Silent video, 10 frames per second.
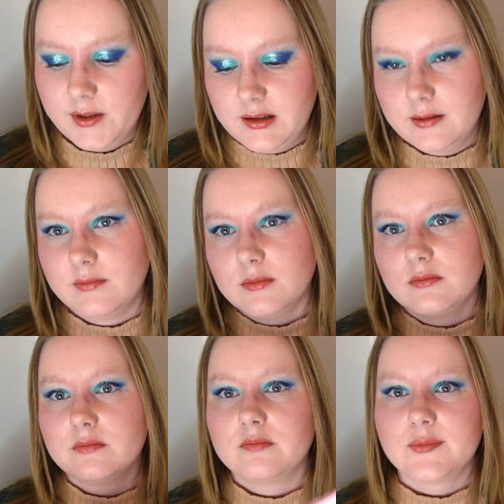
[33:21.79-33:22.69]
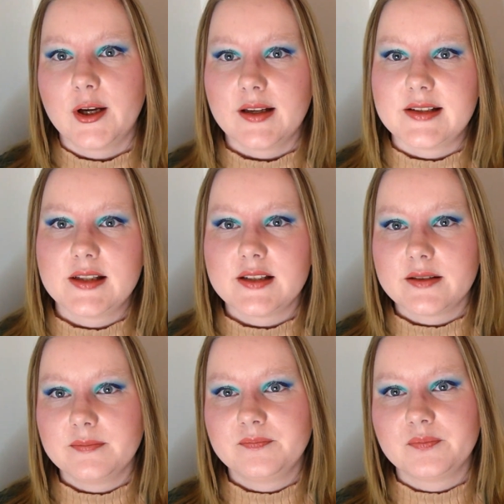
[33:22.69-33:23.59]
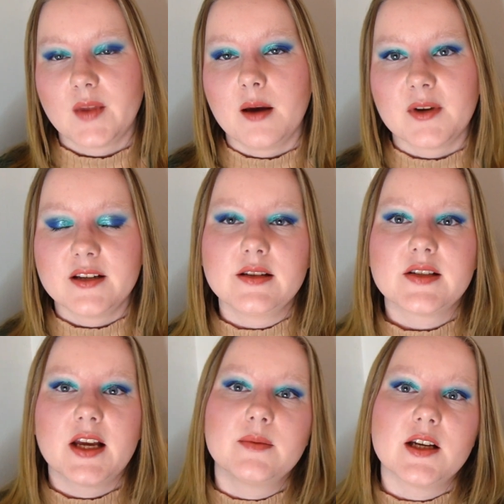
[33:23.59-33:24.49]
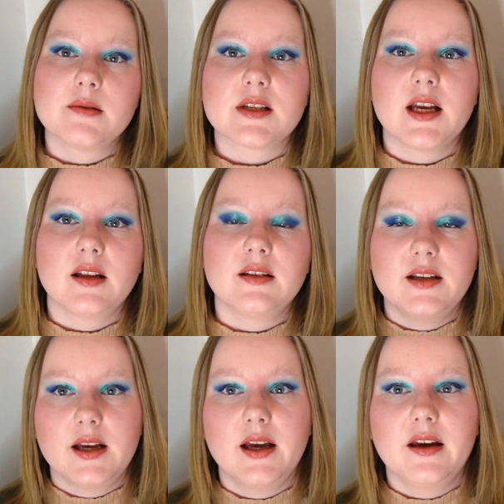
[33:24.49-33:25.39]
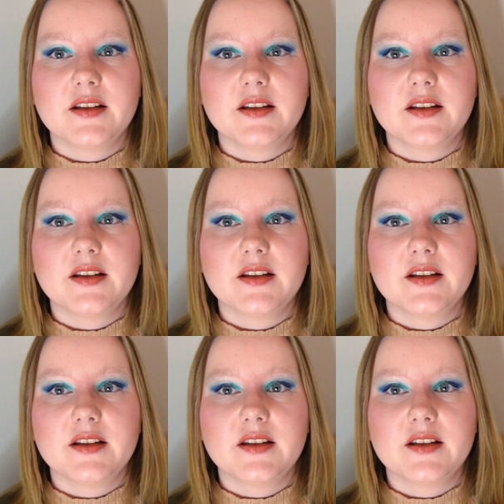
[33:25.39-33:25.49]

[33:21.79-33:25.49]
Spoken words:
But like, is this, I'm gonna at the same time say that yeah,